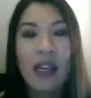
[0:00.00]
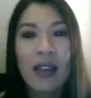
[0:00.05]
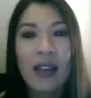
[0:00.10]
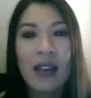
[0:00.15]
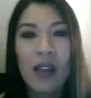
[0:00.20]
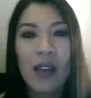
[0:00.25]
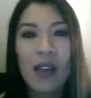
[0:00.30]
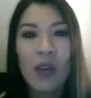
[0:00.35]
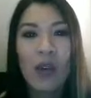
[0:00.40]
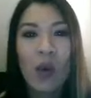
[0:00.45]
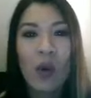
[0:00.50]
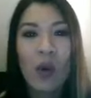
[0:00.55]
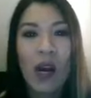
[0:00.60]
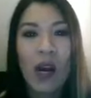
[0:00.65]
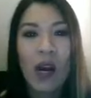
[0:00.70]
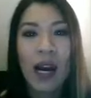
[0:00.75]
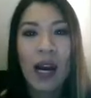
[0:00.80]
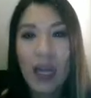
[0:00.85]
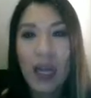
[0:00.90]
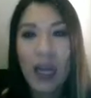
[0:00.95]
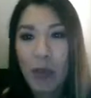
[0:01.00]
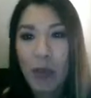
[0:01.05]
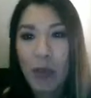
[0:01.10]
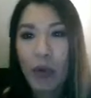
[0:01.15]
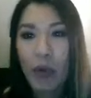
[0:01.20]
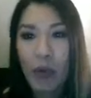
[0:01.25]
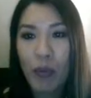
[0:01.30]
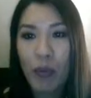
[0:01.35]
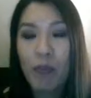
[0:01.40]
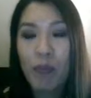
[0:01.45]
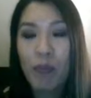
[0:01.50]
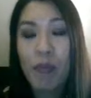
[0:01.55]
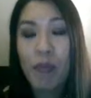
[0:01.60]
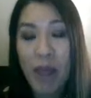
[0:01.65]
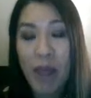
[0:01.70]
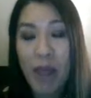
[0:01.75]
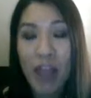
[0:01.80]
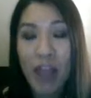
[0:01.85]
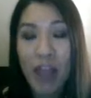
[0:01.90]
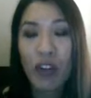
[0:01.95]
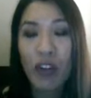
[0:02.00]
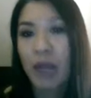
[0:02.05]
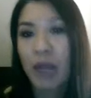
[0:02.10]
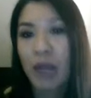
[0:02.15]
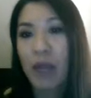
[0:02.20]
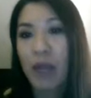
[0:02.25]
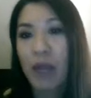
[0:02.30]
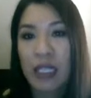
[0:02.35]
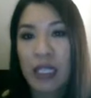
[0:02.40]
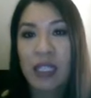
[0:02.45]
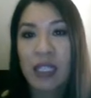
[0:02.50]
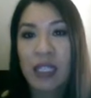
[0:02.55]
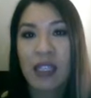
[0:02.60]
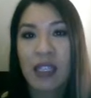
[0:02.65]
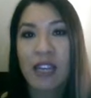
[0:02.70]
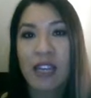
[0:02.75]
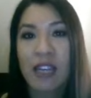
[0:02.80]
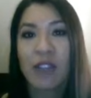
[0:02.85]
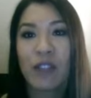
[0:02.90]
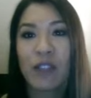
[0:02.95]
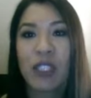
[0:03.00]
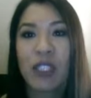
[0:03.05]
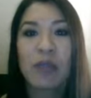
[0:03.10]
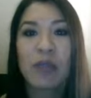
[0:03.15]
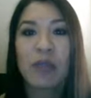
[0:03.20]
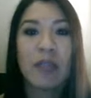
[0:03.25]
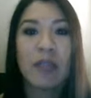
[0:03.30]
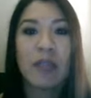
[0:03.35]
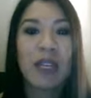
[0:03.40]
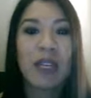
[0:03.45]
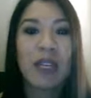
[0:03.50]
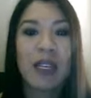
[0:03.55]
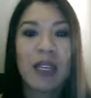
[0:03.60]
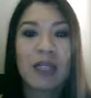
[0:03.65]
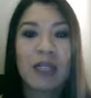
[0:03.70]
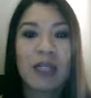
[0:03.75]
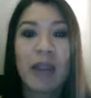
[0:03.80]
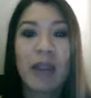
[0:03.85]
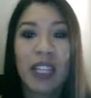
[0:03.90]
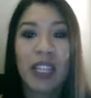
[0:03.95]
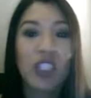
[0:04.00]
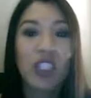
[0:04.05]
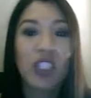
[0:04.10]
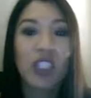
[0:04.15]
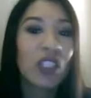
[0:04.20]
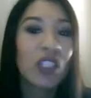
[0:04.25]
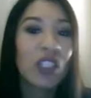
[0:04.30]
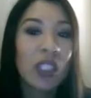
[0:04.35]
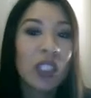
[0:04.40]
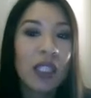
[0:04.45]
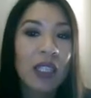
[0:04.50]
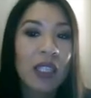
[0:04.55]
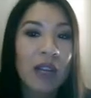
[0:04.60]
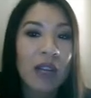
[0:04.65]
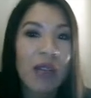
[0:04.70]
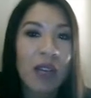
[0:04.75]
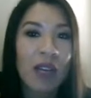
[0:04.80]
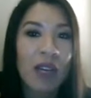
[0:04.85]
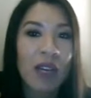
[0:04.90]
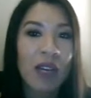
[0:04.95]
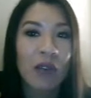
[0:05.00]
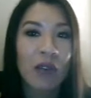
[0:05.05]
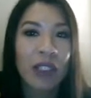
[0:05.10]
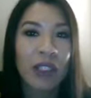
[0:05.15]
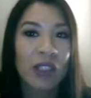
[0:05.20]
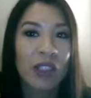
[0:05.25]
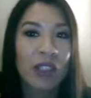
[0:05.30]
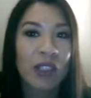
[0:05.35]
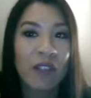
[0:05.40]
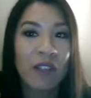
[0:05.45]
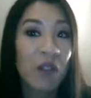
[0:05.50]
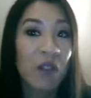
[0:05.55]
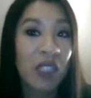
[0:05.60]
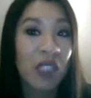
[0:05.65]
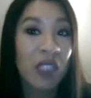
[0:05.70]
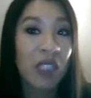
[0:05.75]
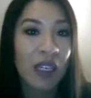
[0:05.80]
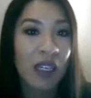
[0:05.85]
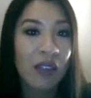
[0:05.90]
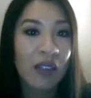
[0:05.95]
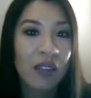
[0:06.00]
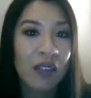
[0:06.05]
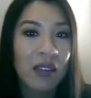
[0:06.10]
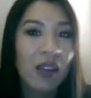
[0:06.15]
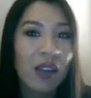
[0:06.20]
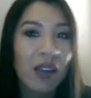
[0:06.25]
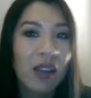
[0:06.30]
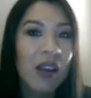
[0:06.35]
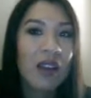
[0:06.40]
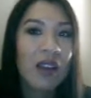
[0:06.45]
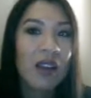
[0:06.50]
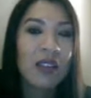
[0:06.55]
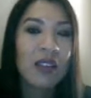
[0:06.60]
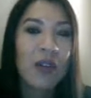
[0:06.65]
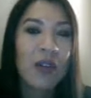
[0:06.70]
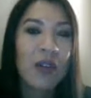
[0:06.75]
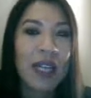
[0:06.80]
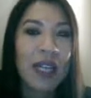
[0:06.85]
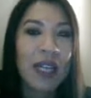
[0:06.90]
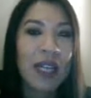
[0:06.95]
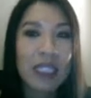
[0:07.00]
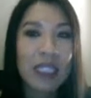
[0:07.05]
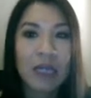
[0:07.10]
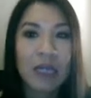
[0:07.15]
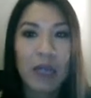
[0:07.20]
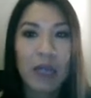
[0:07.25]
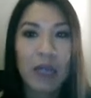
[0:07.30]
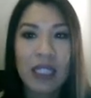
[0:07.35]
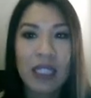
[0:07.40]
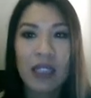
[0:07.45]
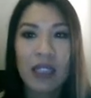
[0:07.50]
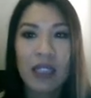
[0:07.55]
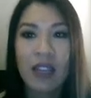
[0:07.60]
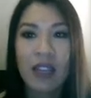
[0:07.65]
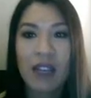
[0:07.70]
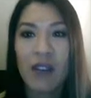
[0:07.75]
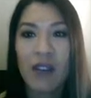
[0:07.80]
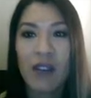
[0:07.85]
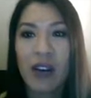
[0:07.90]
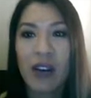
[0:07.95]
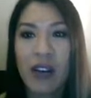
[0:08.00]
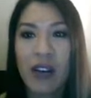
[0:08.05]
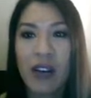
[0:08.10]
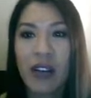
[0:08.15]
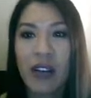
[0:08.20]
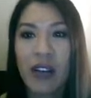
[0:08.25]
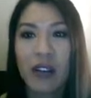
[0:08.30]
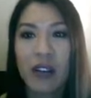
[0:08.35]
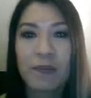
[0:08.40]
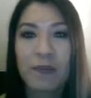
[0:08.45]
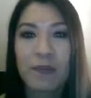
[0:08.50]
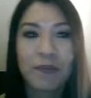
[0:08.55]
Now, I manually pressed save just simply because my changes that I made only took a few seconds, so I did press save on here.